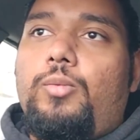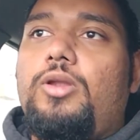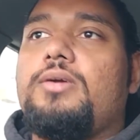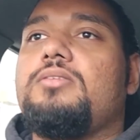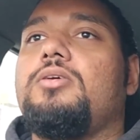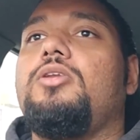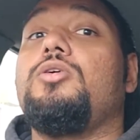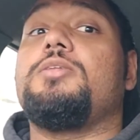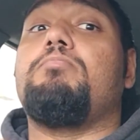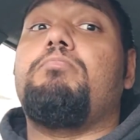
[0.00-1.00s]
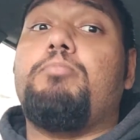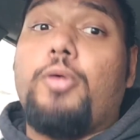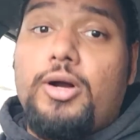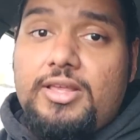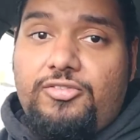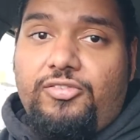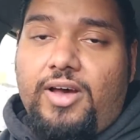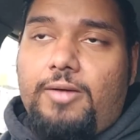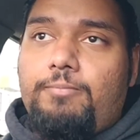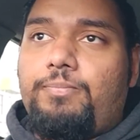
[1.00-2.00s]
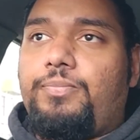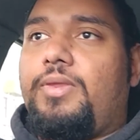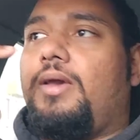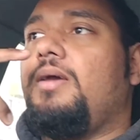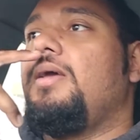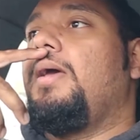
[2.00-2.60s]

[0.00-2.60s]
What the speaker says: We're looking to lose body fat, yeah?